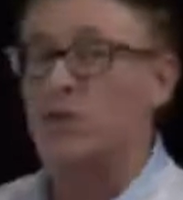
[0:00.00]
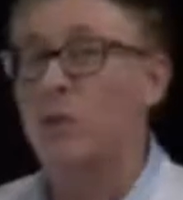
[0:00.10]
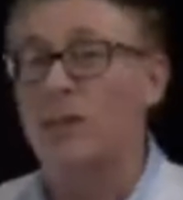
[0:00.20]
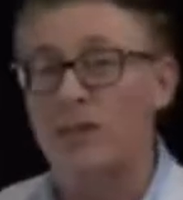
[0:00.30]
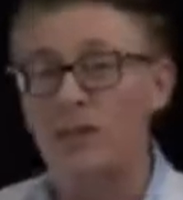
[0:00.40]
for
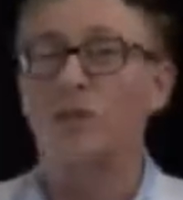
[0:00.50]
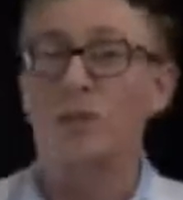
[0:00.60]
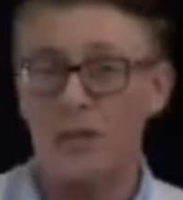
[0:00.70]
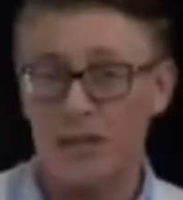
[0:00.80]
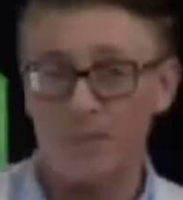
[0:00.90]

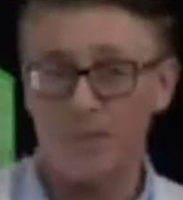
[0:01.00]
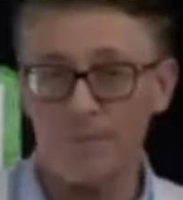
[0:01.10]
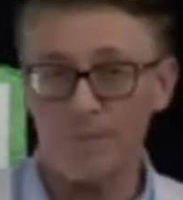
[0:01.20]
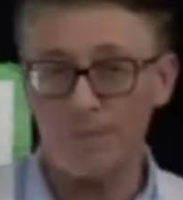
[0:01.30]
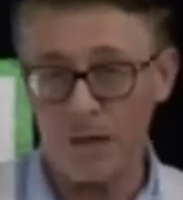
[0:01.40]
2020.
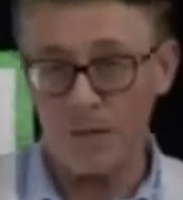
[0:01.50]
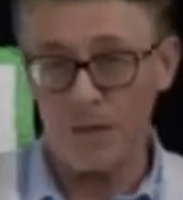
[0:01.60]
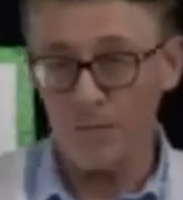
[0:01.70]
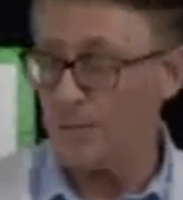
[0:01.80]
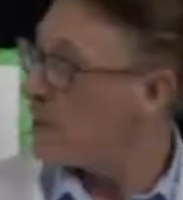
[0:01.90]
All
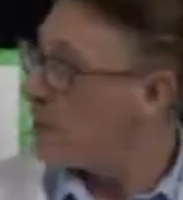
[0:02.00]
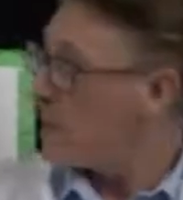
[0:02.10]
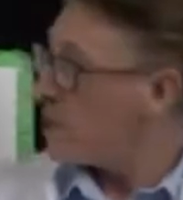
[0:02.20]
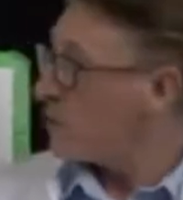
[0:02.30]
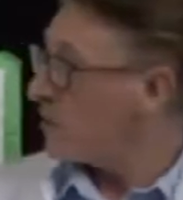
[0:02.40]
right?
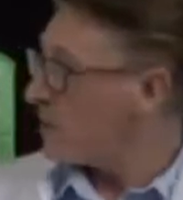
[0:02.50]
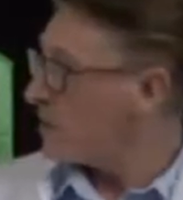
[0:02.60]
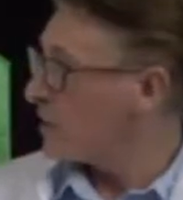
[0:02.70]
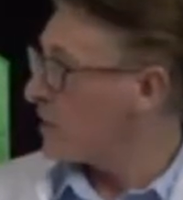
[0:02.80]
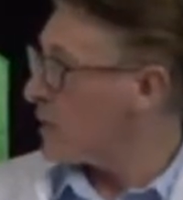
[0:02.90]
So
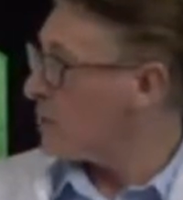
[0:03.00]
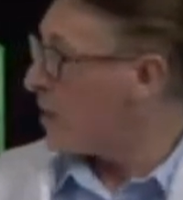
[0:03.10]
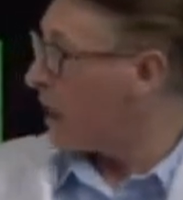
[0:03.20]
let's stand